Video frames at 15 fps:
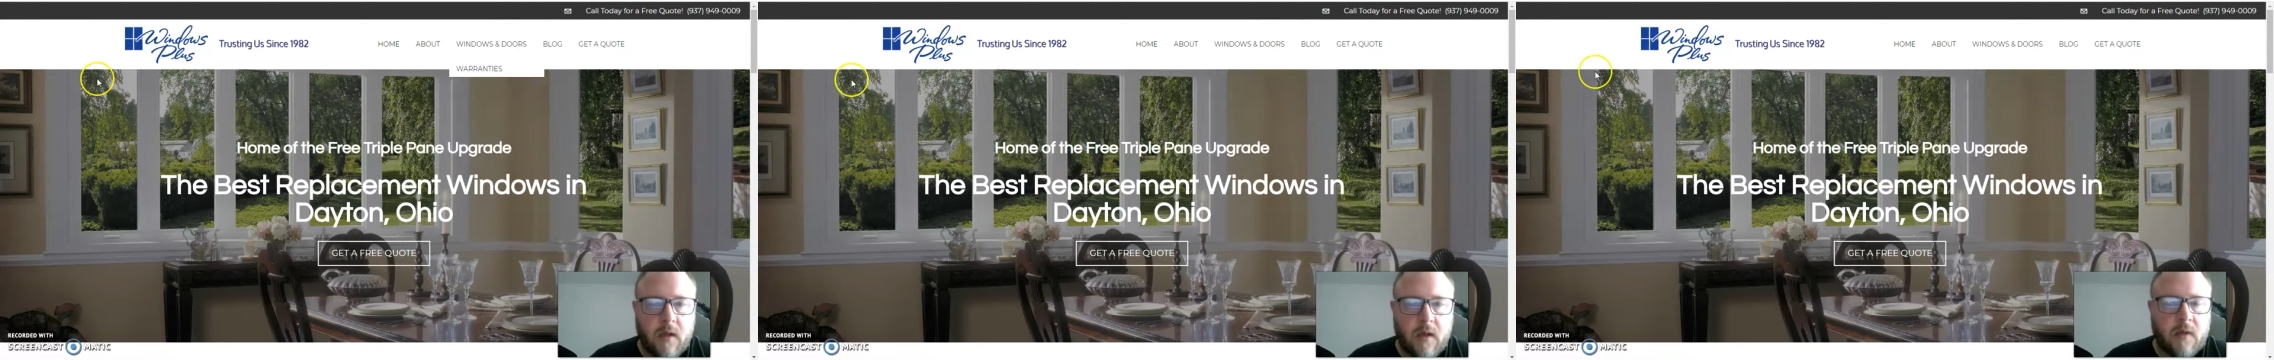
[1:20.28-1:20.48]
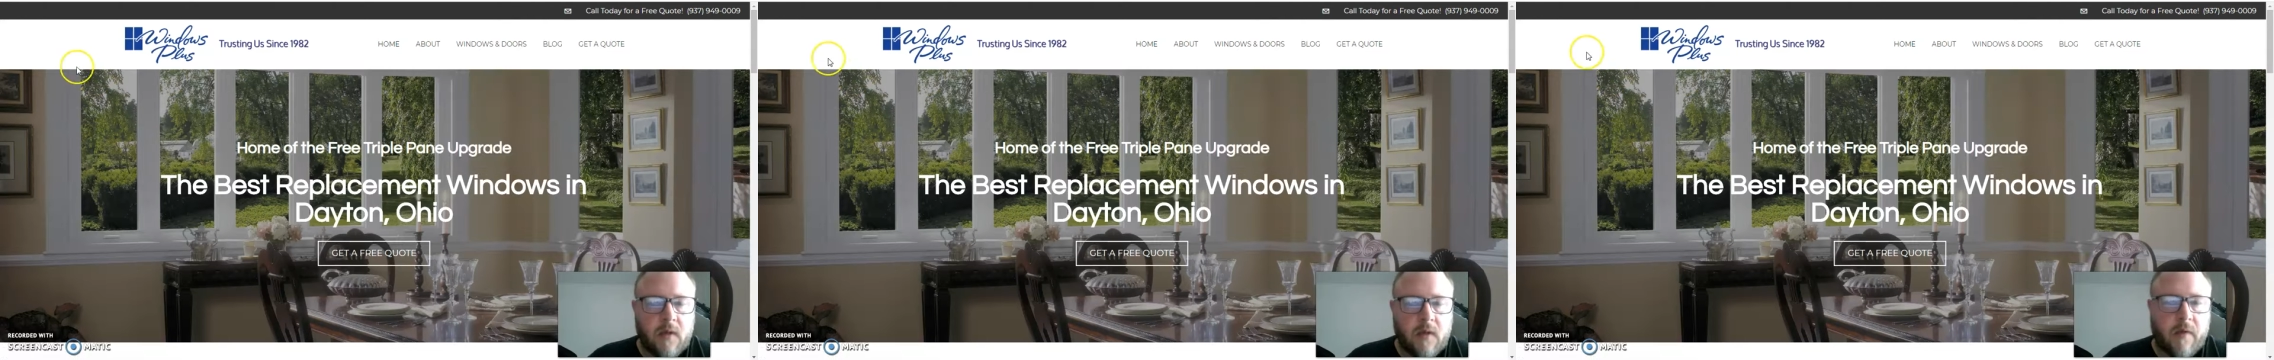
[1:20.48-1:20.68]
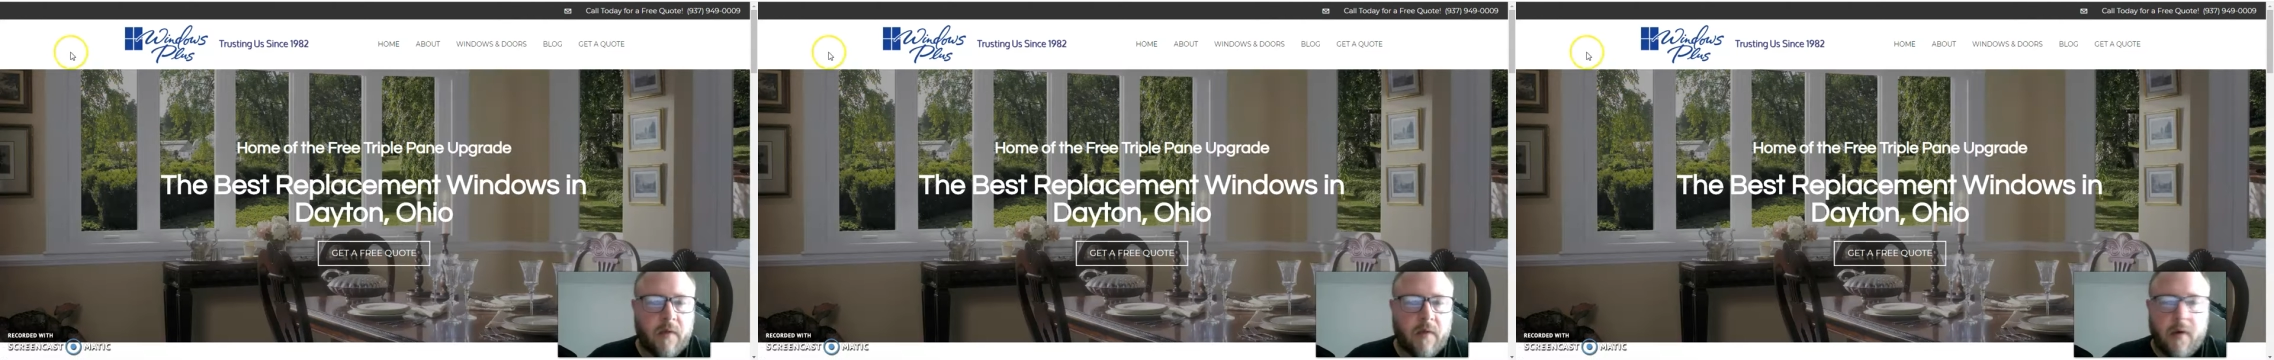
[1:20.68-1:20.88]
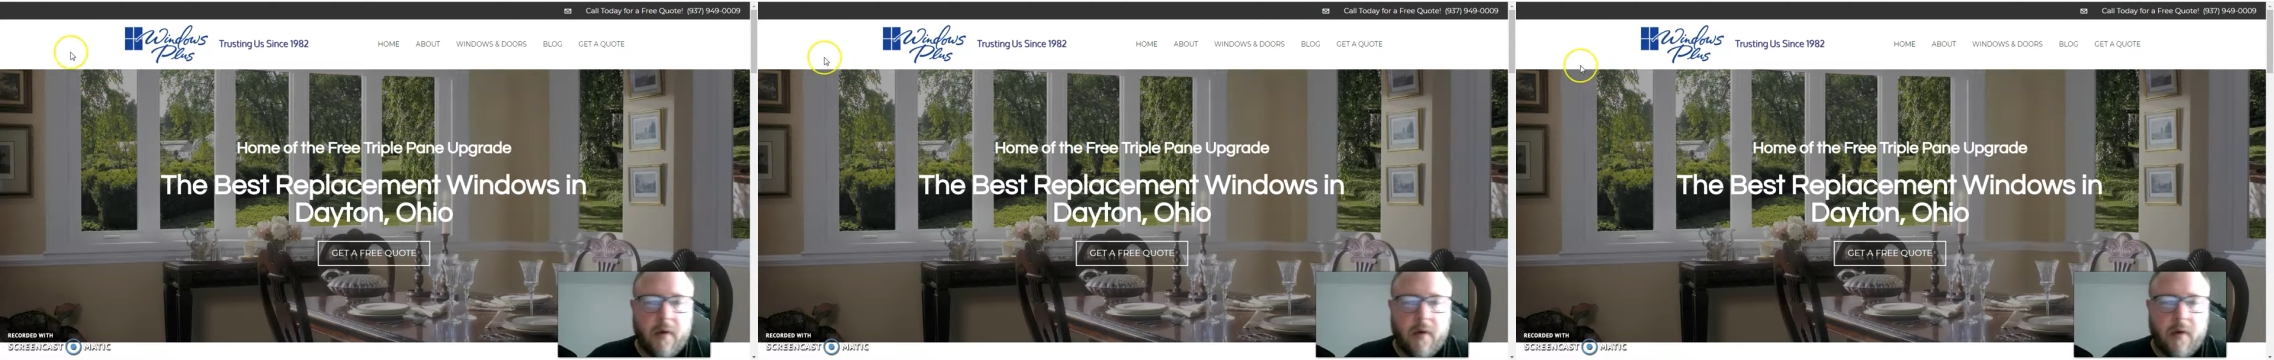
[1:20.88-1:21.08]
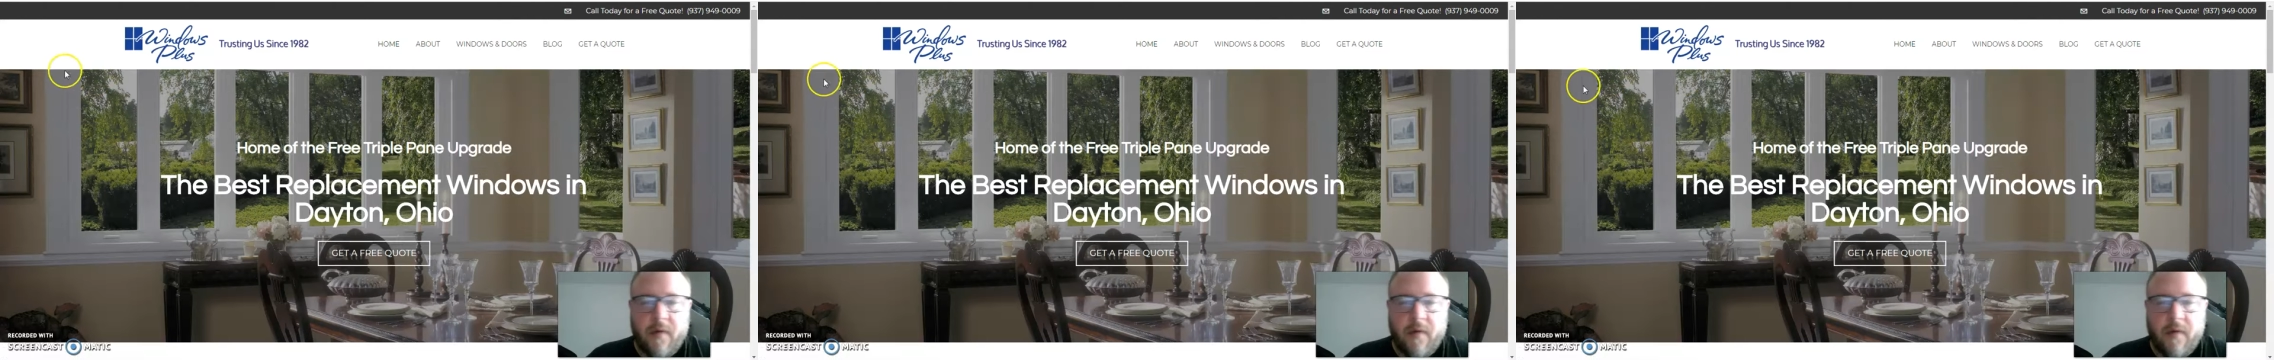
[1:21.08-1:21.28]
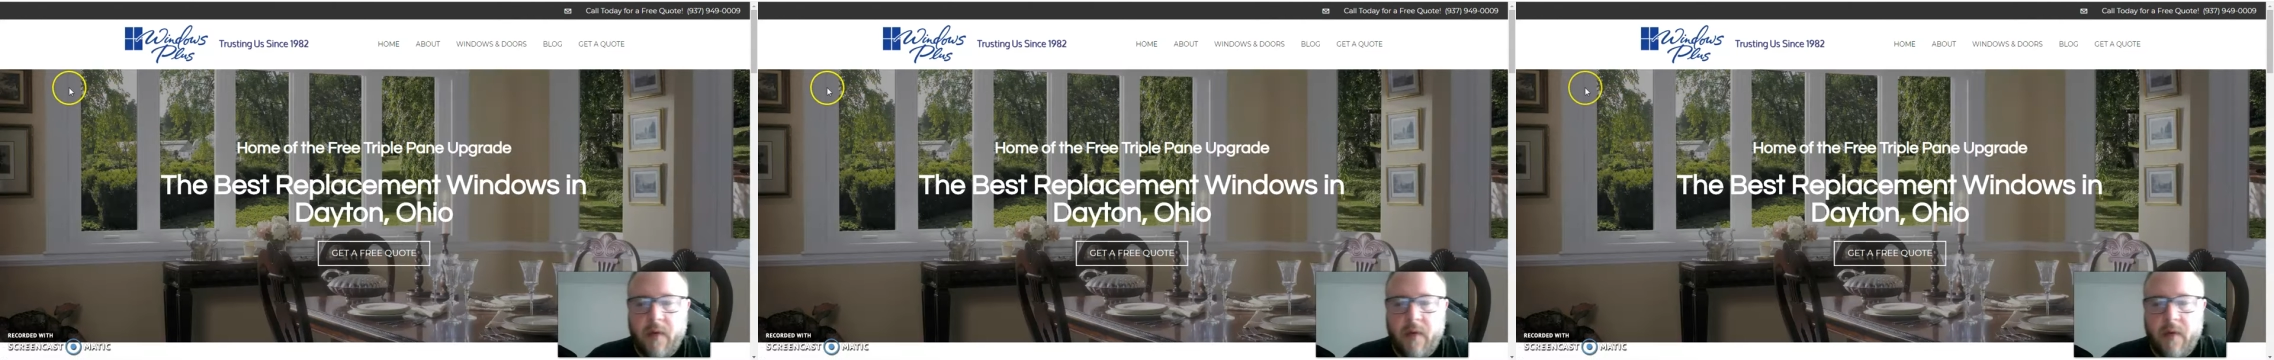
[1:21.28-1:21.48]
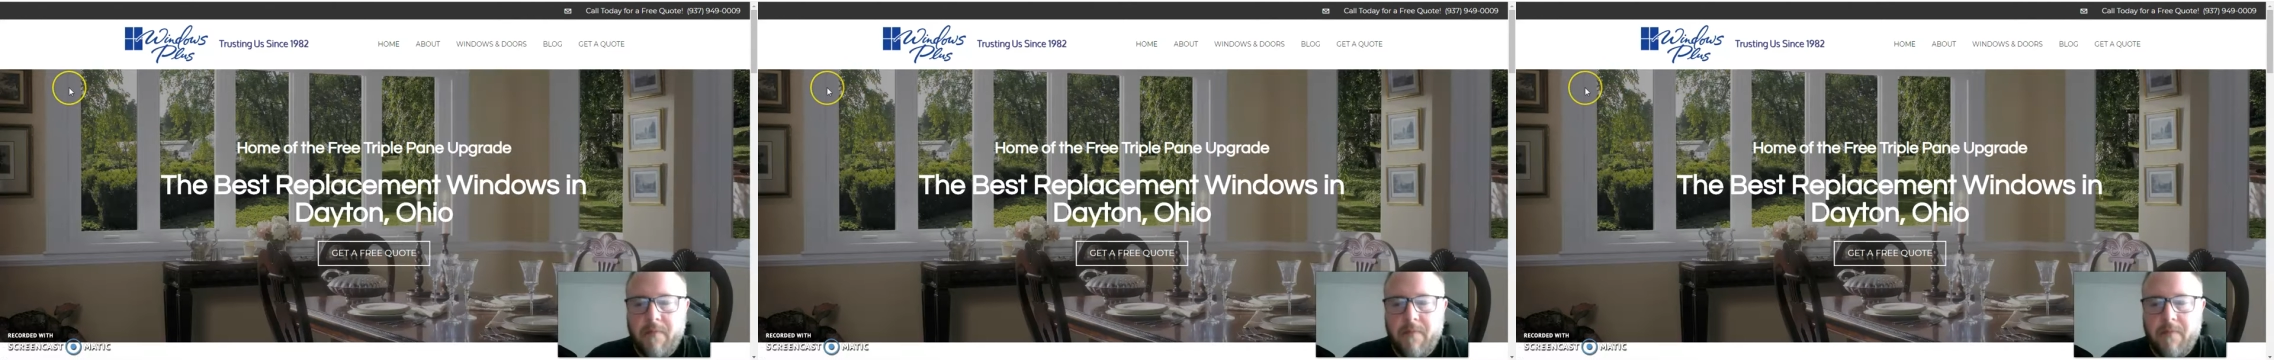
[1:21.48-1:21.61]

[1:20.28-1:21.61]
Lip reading: So there are 3